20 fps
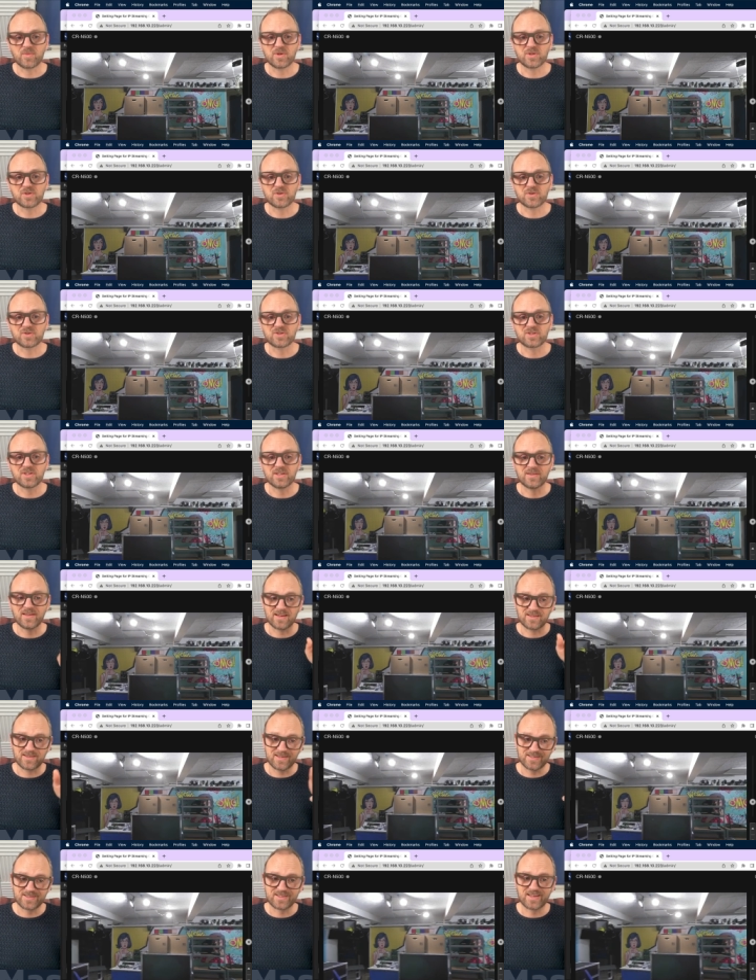we should see
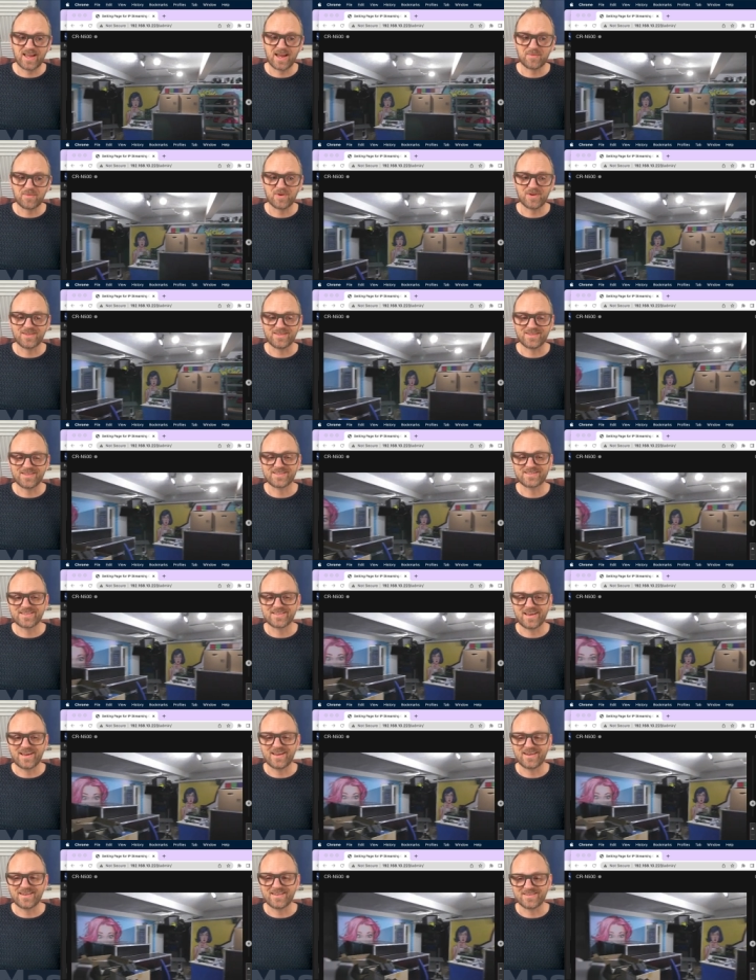that this camera in this
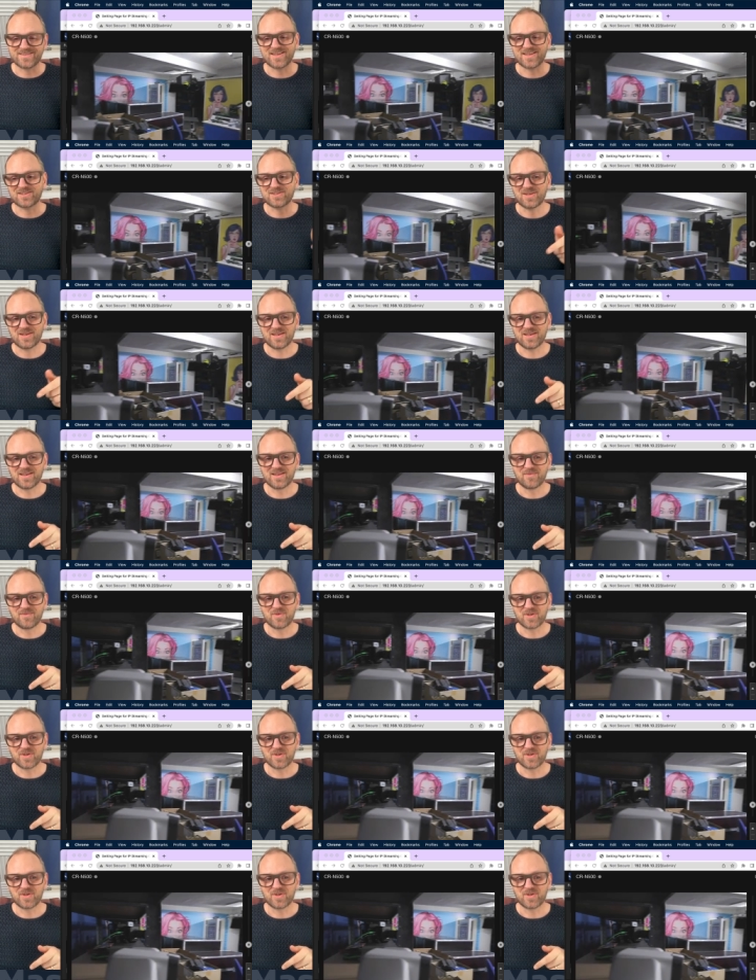side is actually